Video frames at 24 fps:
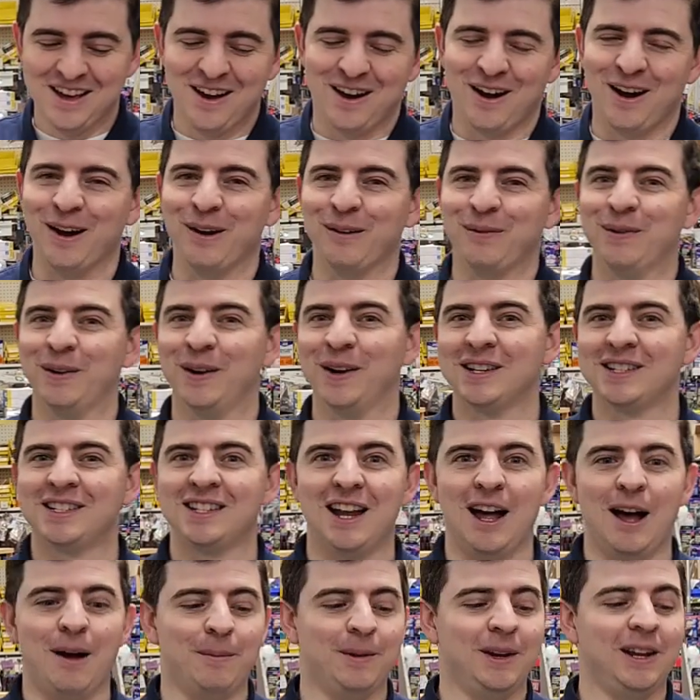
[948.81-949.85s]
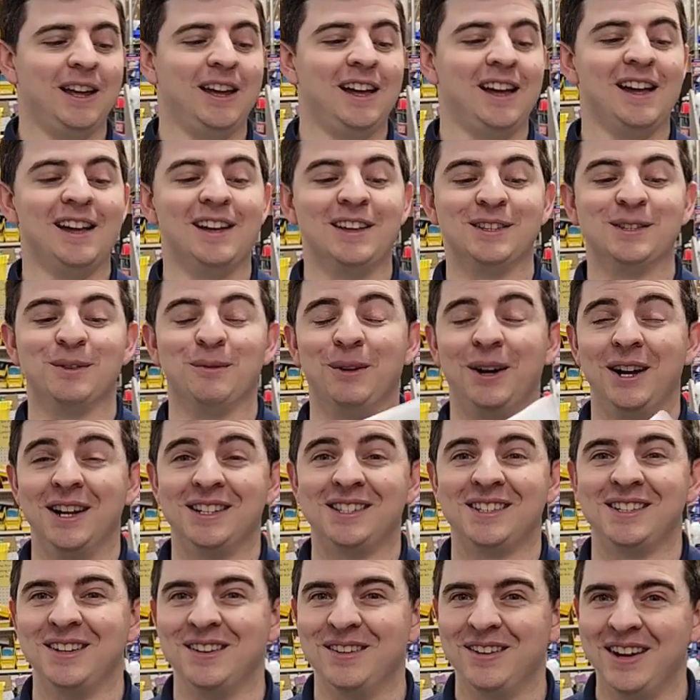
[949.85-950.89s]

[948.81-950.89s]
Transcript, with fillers: Our first nominee is What's New